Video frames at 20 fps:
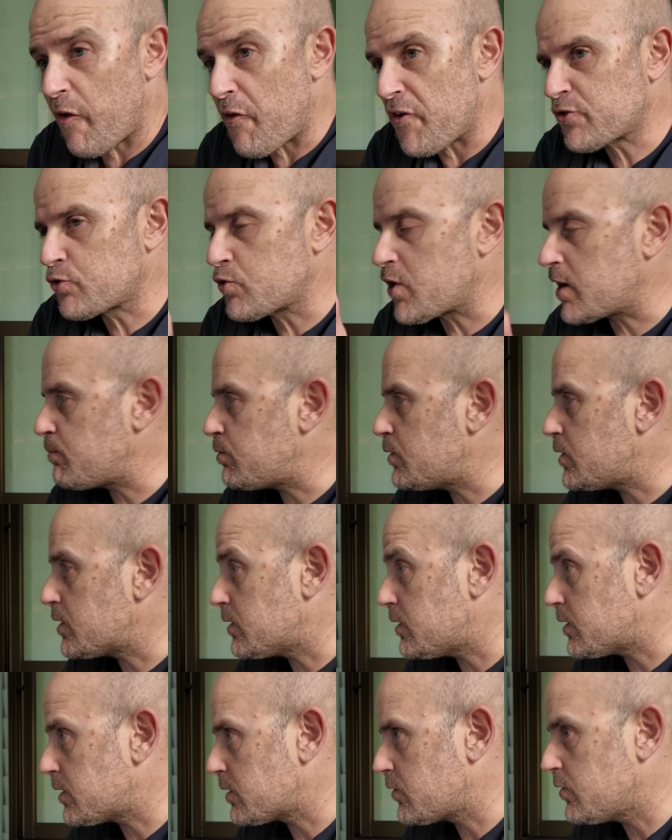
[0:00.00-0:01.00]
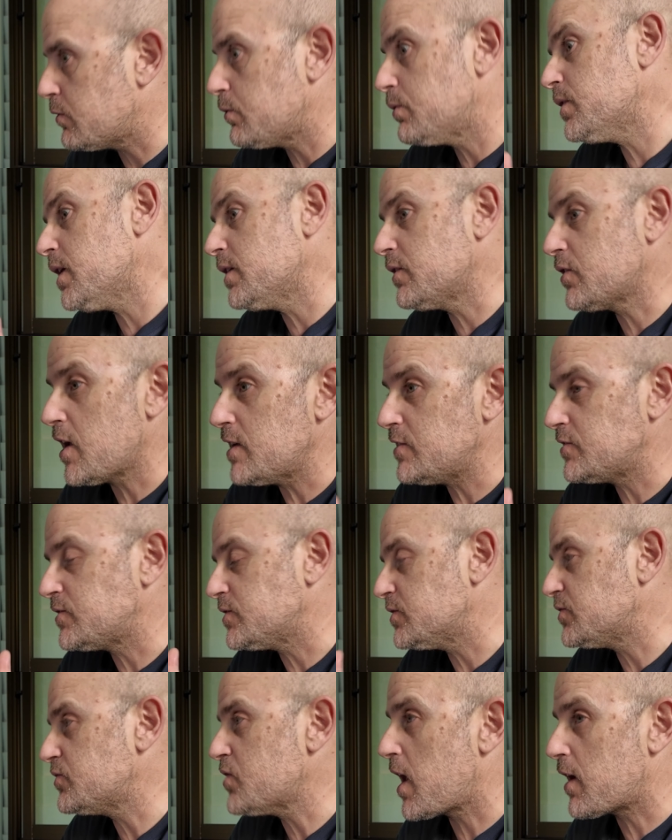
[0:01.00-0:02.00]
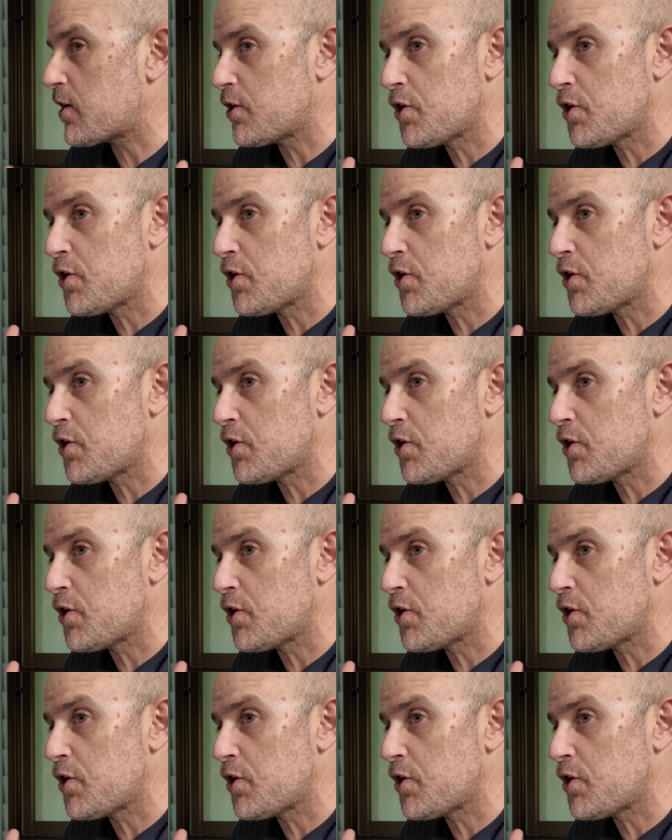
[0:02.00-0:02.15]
And there's ground pork on it too, in case there's not